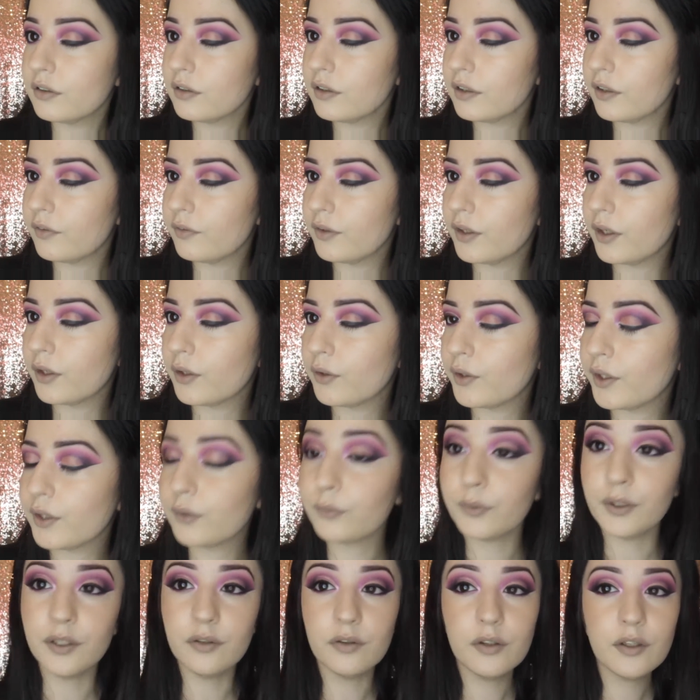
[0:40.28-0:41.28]
give you a quick
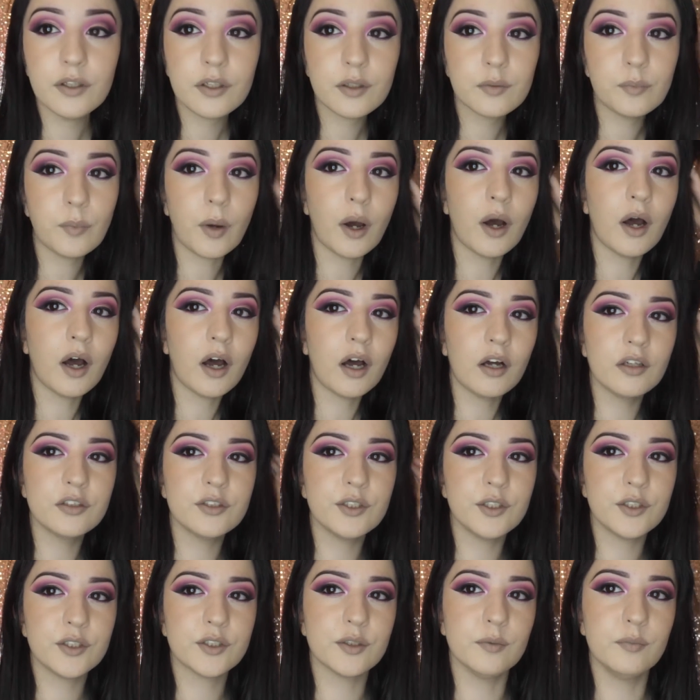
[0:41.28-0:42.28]
wee look, but I'll
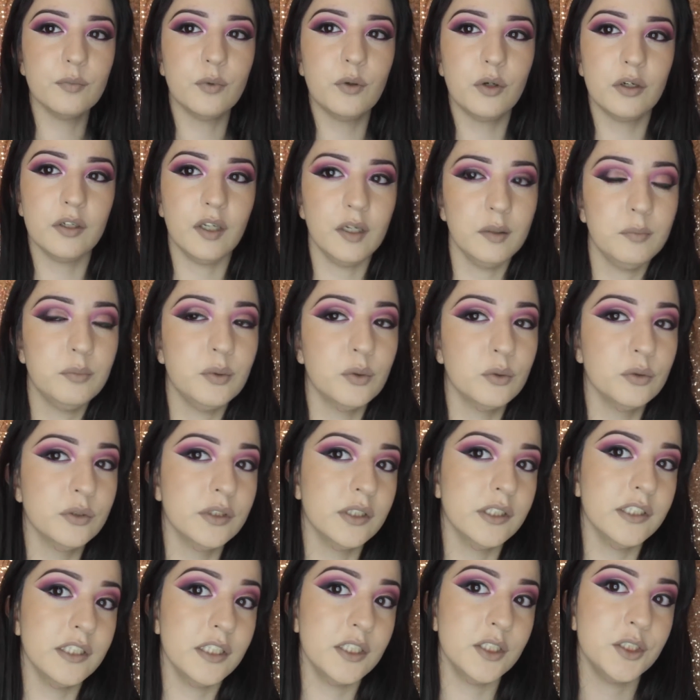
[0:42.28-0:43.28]
do some more like
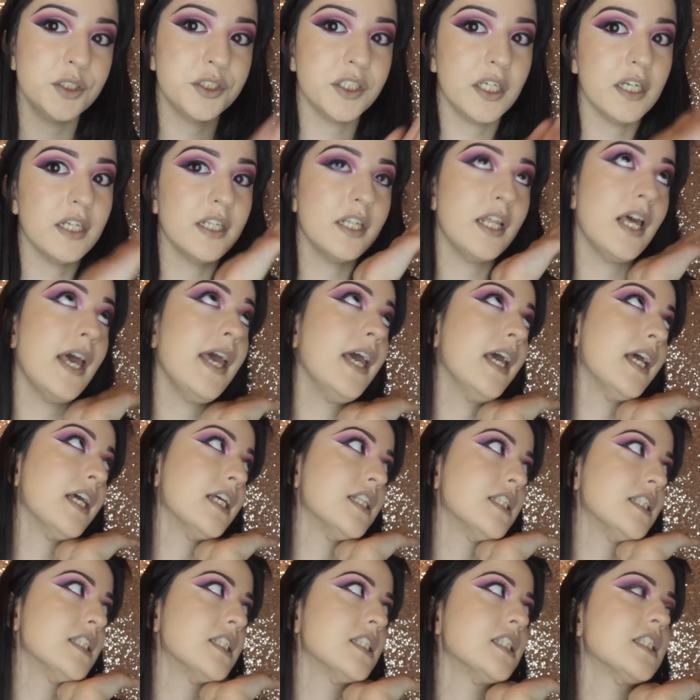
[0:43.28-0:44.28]
posing and shit at the
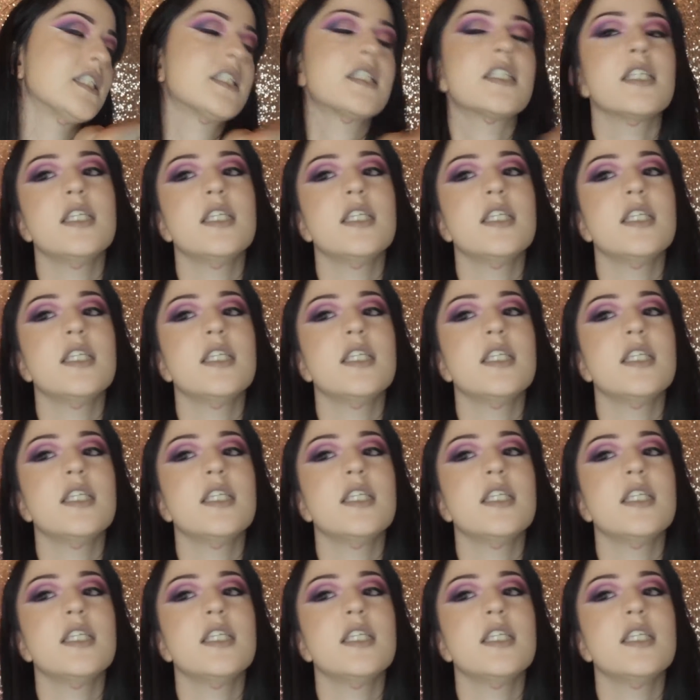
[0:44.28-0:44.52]
end.